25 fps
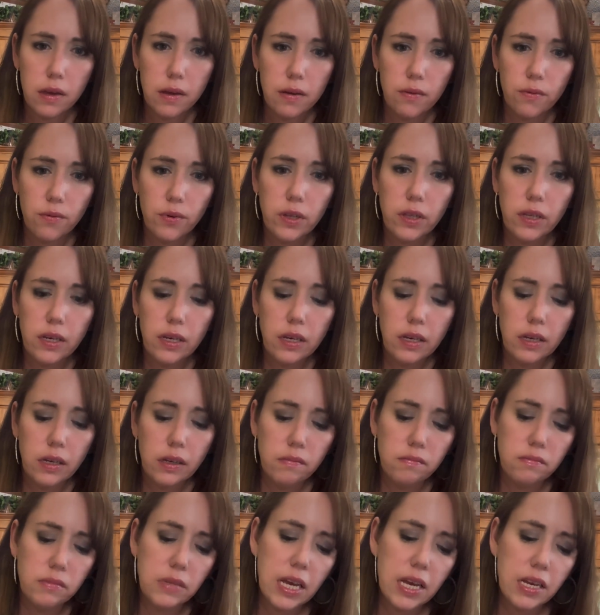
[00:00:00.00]
really
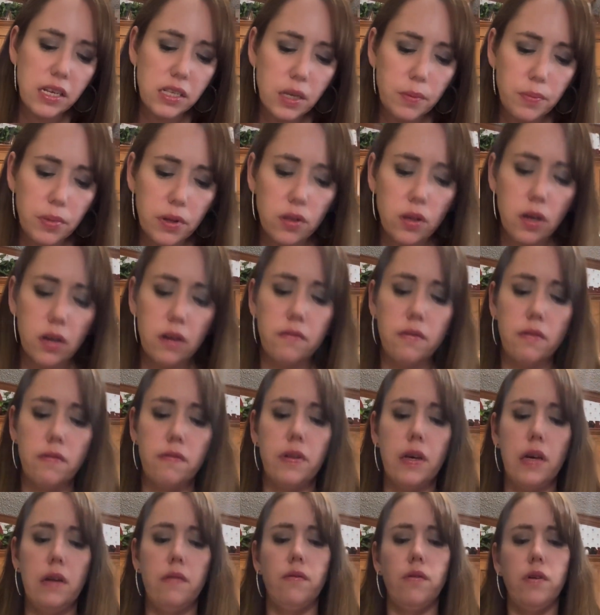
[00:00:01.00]
takes up a lot of the
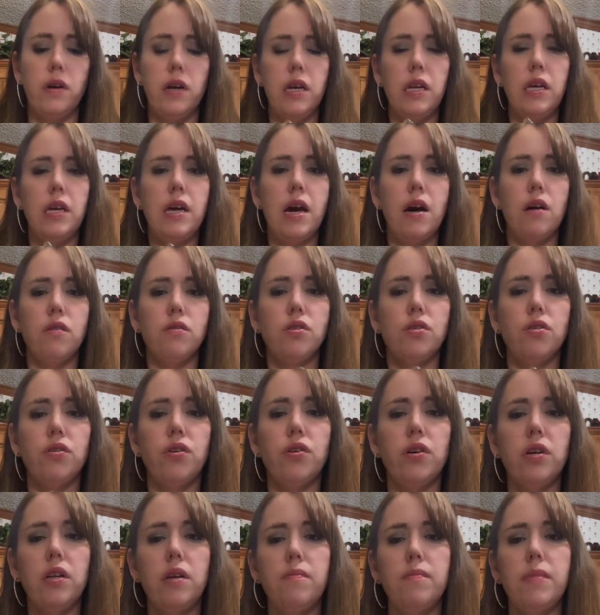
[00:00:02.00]
flavor. Anyhow, so you're
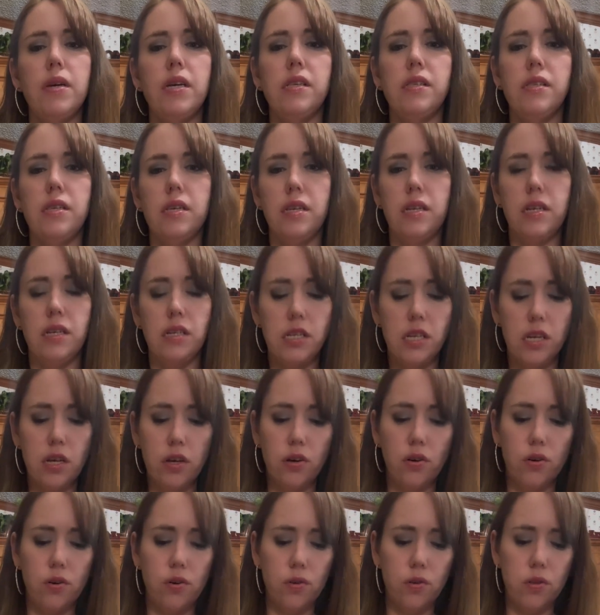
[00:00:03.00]
going to mix it
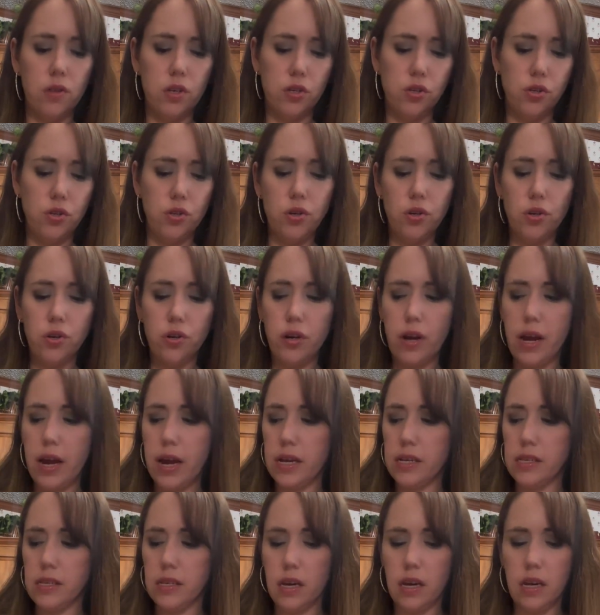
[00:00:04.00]
until the sugar
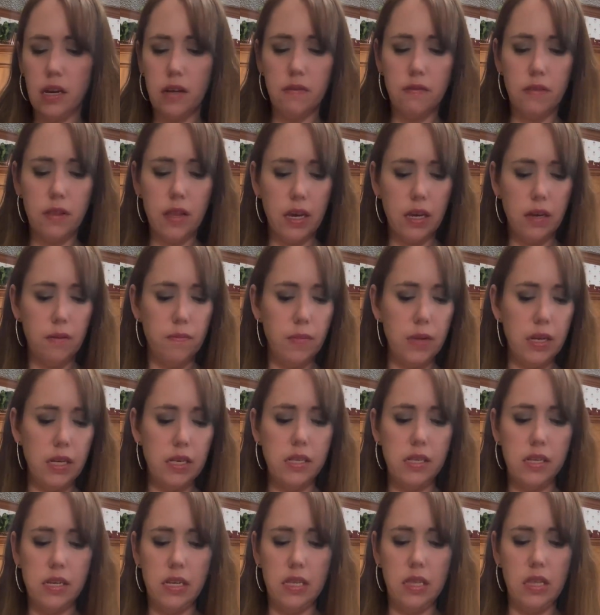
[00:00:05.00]
has kind of like
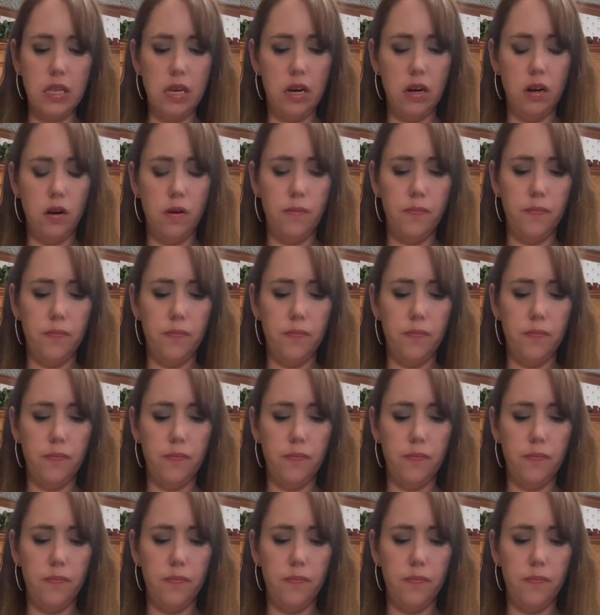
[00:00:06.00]
mixed in there.